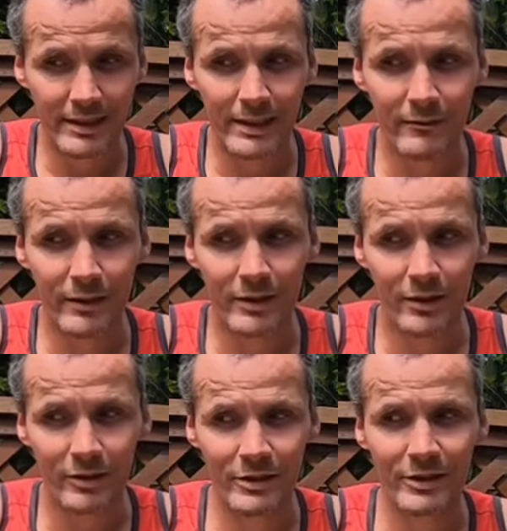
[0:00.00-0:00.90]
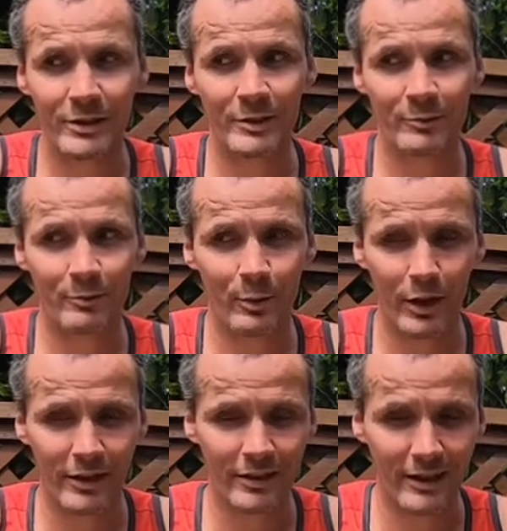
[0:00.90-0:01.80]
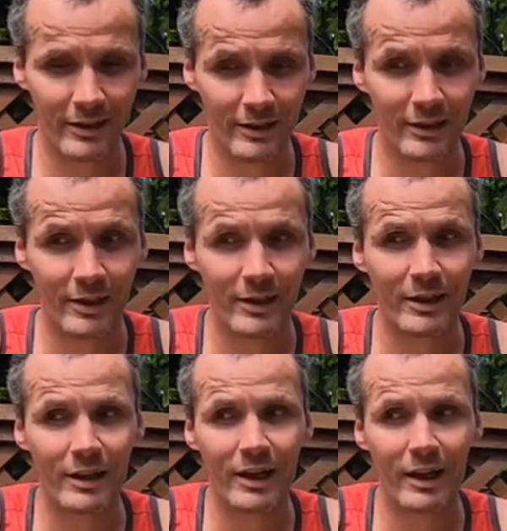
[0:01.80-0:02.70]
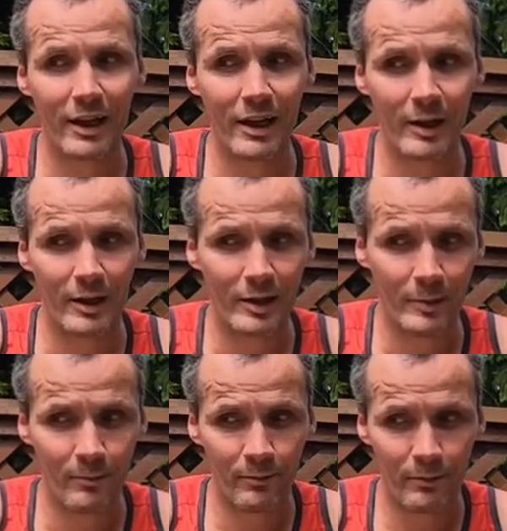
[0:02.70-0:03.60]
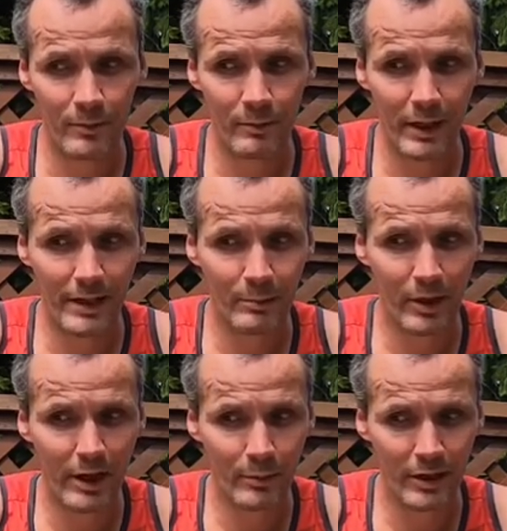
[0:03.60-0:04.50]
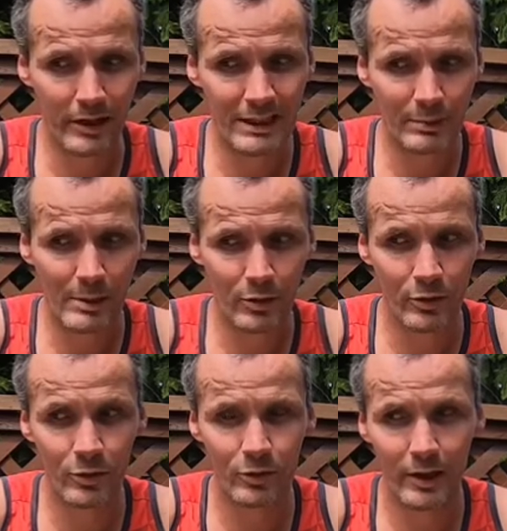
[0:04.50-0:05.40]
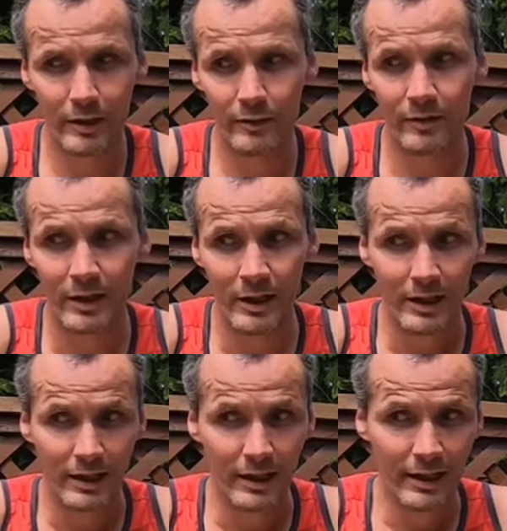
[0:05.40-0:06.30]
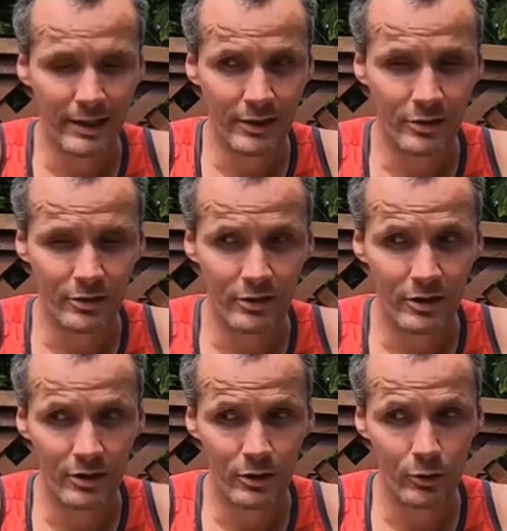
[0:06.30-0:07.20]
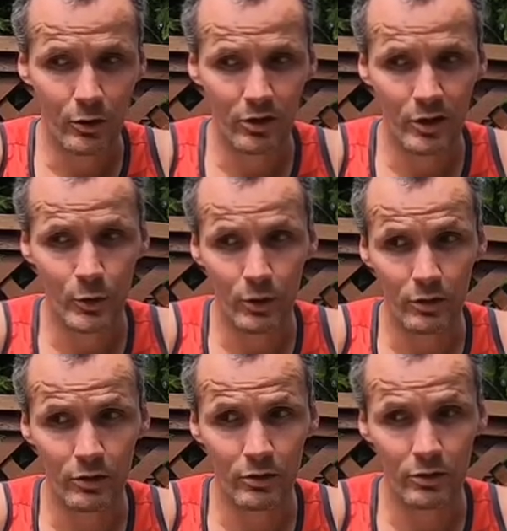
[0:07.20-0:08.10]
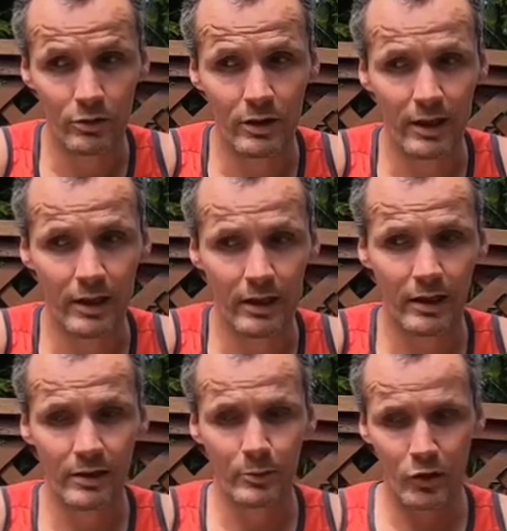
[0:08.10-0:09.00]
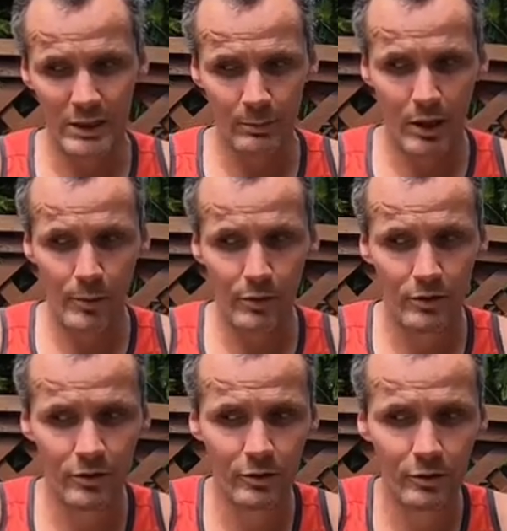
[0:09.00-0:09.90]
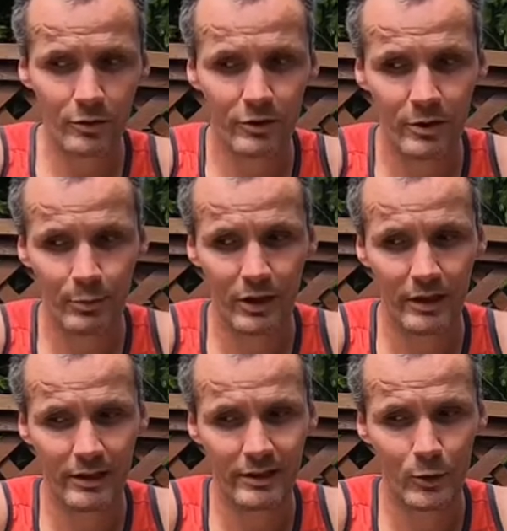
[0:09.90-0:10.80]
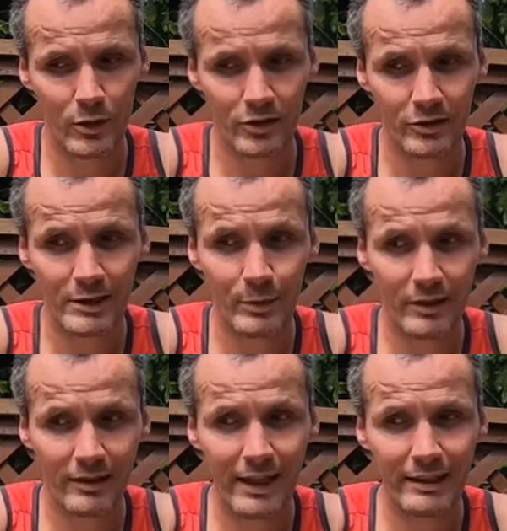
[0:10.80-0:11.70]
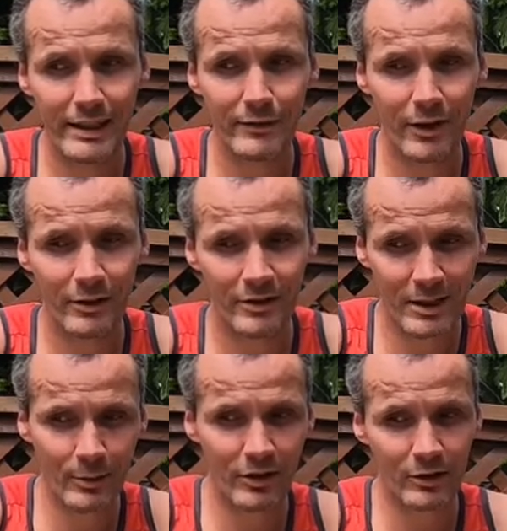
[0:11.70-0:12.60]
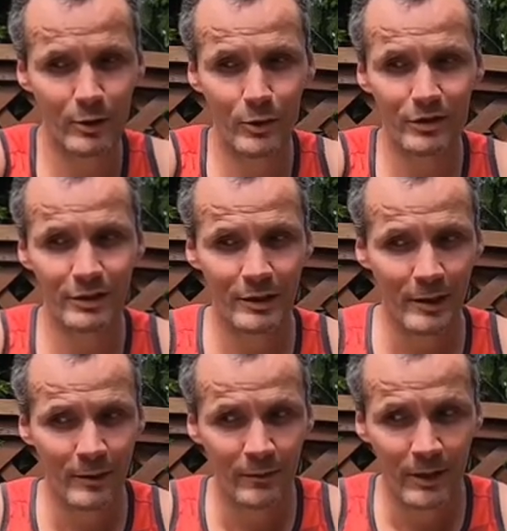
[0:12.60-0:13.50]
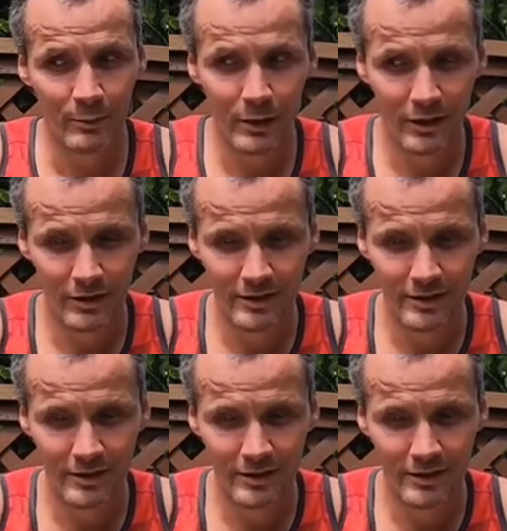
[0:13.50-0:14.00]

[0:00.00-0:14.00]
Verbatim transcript: videos, pun intended, uh, made by blind people who have answered quote unquote uh, the most popular Googled blind questions, but they leave out some of the good ones because